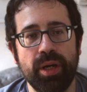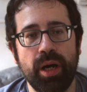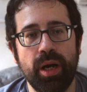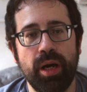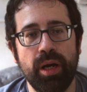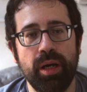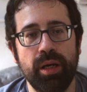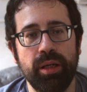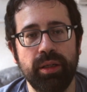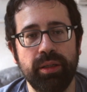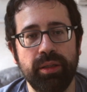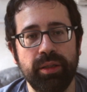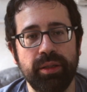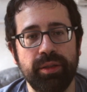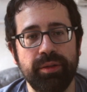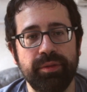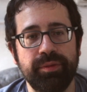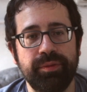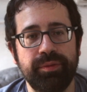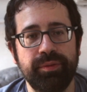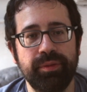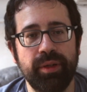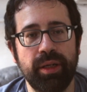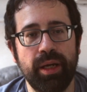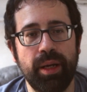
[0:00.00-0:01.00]
are
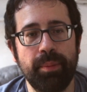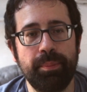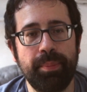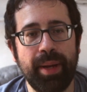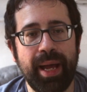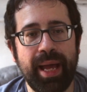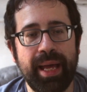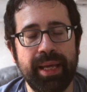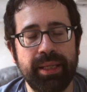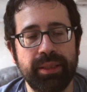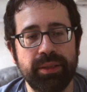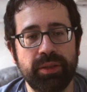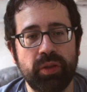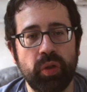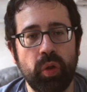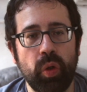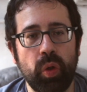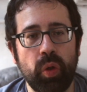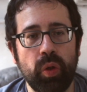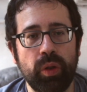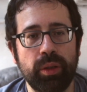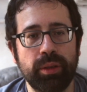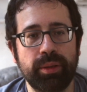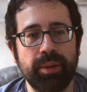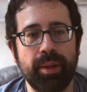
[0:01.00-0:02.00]
of a band
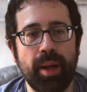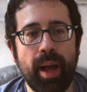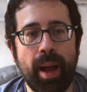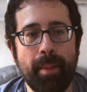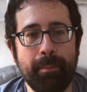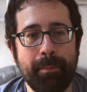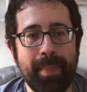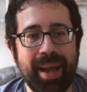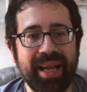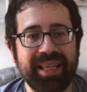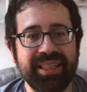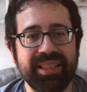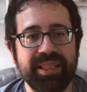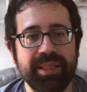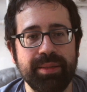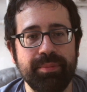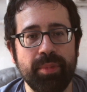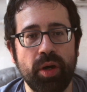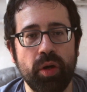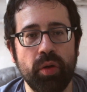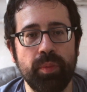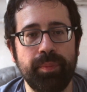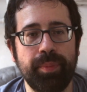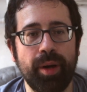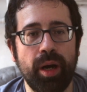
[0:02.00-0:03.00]
called
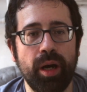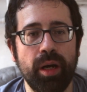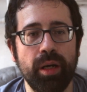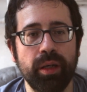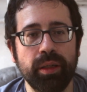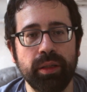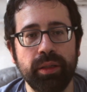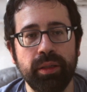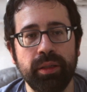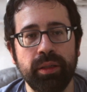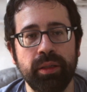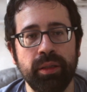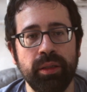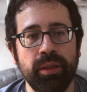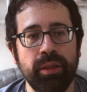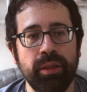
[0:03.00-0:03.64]
Maximo Park,